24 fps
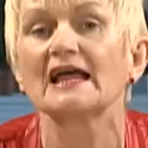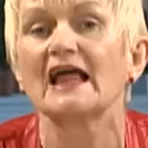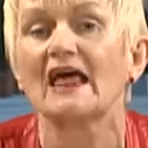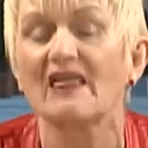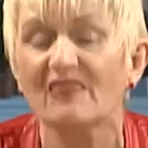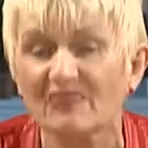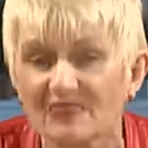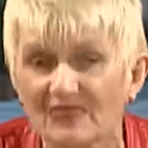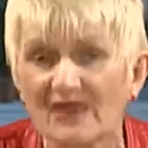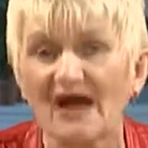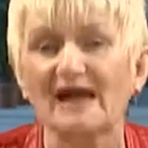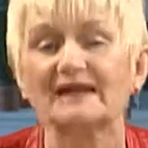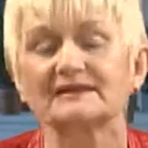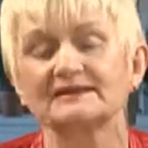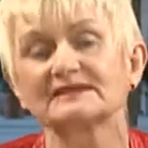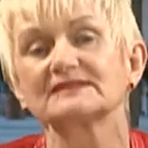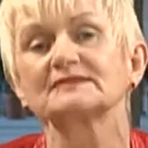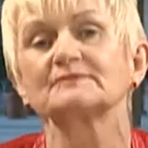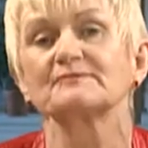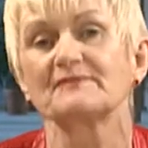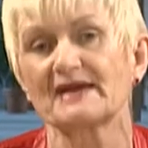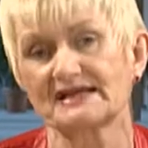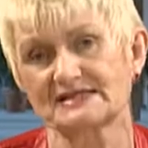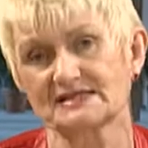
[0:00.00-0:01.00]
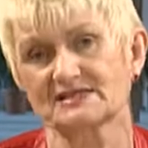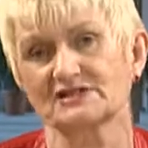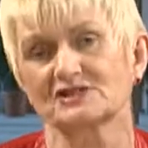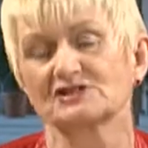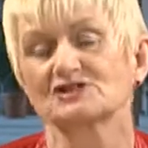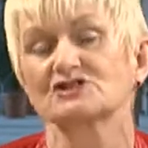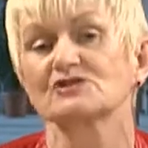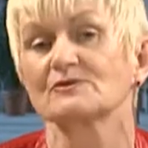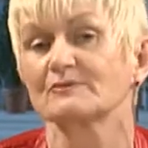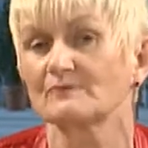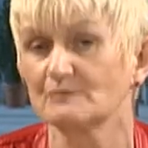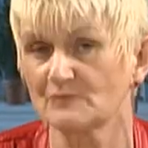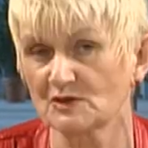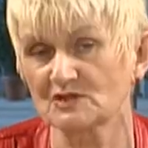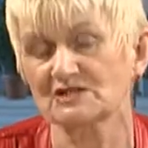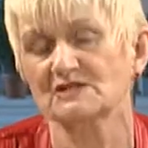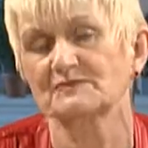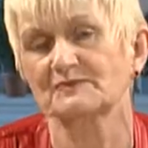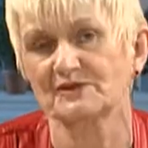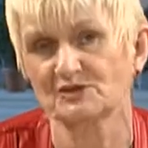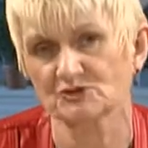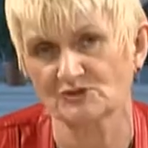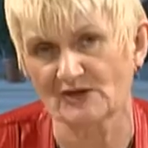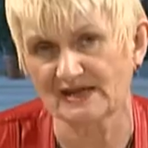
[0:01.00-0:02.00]
that message must
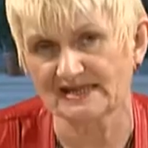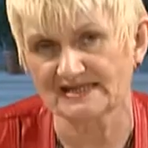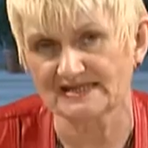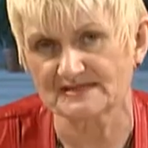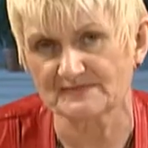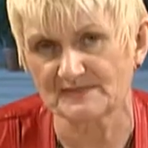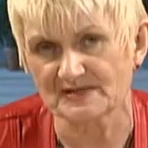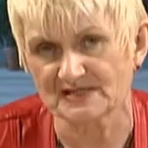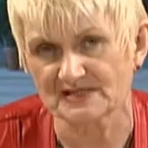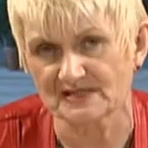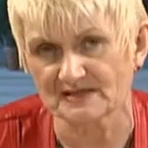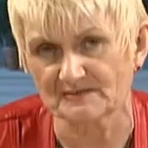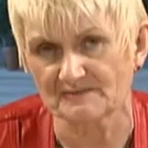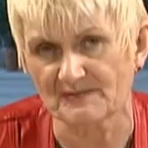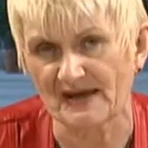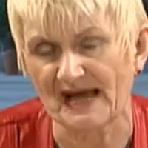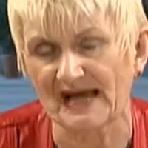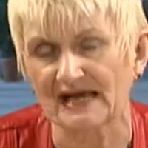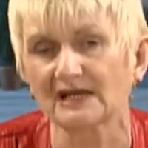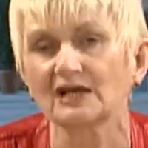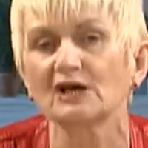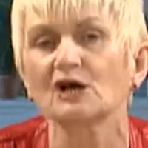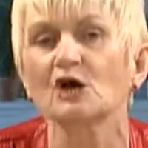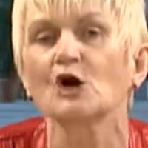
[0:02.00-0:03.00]
be transmitted back.